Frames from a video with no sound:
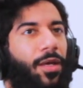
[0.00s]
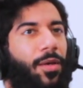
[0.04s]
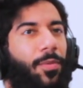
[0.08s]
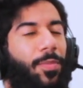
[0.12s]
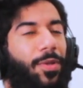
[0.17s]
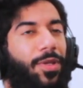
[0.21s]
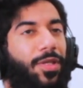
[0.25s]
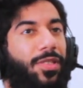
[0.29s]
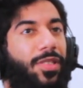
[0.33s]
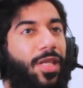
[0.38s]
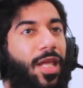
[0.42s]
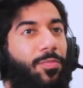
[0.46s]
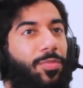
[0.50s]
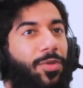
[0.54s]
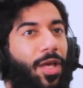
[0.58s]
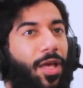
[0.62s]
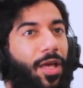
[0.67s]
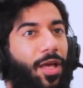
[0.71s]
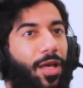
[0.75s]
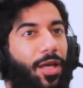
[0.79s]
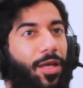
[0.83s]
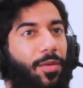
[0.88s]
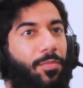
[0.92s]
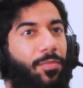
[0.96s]
But at the same
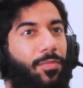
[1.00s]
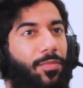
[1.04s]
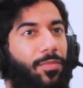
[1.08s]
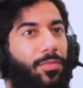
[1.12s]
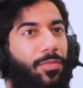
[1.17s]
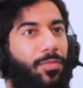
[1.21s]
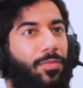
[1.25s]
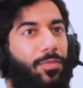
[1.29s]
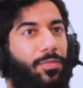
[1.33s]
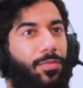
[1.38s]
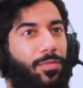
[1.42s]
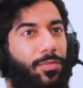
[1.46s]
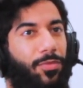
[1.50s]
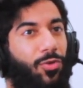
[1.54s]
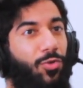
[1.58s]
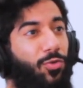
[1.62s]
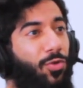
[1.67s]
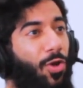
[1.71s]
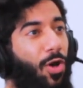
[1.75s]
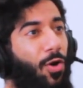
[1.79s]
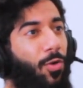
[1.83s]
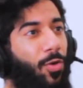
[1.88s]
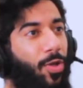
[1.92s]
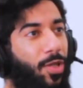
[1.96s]
time, you
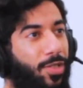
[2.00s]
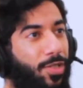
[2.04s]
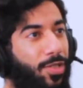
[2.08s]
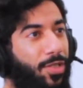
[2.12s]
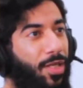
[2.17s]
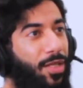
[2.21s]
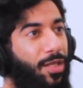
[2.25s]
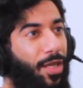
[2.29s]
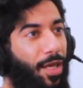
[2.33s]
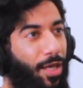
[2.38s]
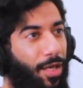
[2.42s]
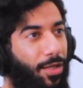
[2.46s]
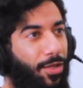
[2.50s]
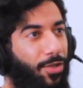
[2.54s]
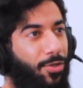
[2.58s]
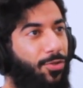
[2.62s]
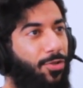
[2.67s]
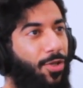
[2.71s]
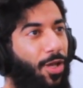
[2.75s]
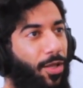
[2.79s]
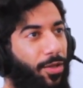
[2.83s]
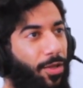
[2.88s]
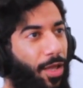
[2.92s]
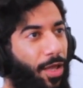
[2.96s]
know his niyyah,
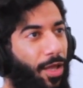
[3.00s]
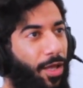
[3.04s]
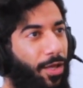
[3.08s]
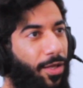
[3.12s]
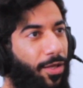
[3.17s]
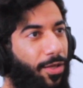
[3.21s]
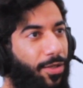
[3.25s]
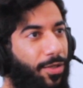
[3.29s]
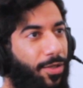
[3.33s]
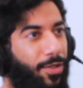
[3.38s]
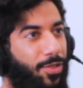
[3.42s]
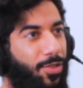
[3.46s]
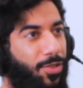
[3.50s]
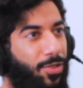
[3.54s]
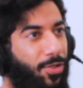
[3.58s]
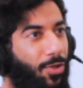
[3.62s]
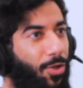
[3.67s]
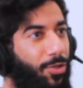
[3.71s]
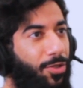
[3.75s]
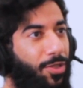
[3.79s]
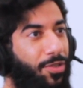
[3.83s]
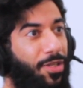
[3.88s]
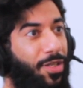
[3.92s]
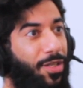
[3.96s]
inshallah. This is
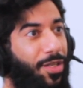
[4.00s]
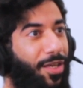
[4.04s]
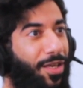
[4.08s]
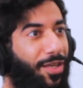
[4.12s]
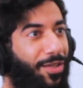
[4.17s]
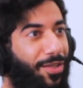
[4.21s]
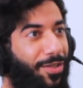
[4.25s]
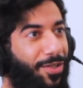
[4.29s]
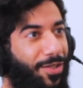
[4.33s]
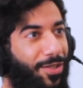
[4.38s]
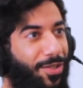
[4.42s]
good niyyah.